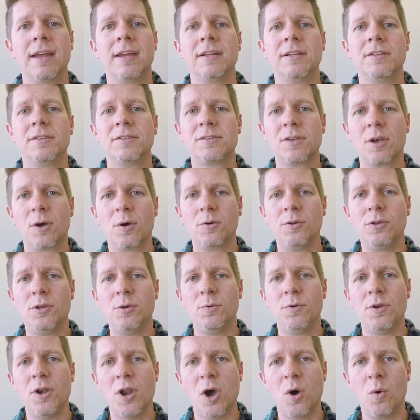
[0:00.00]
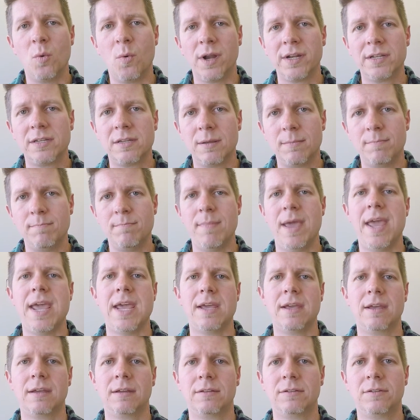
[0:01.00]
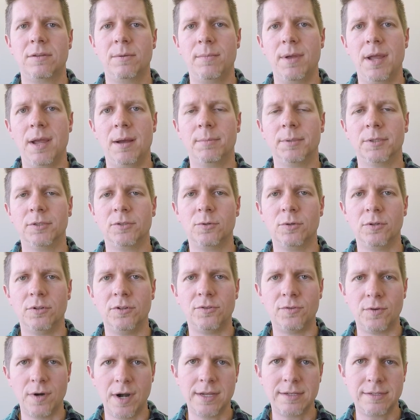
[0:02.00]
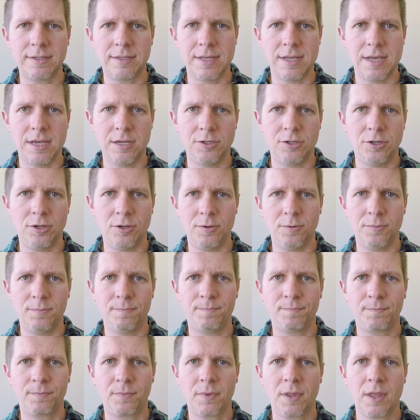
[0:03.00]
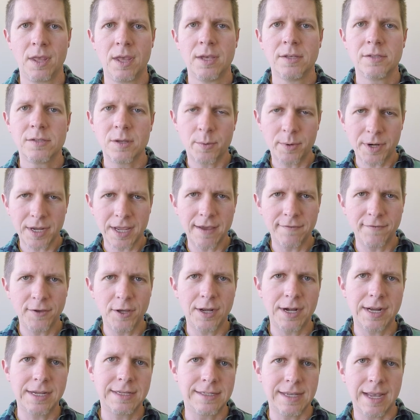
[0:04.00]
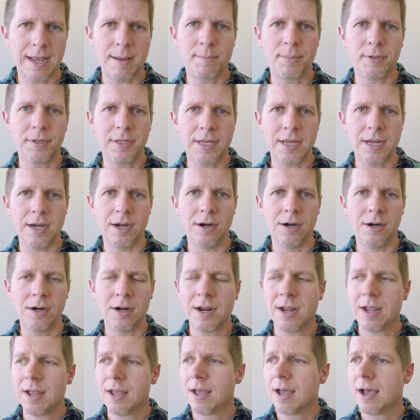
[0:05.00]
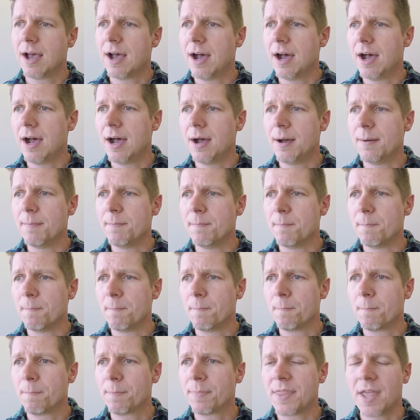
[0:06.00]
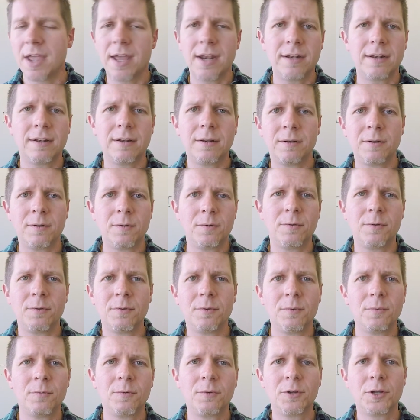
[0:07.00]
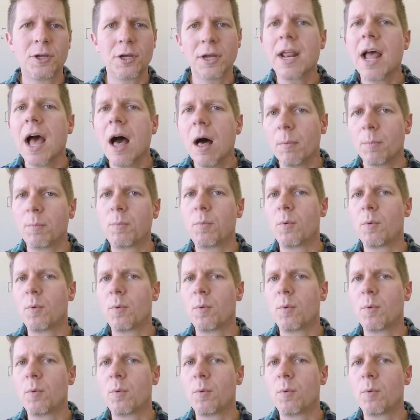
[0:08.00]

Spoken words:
so you know what to make to be able to address the issue? So I want to give you an example here that could help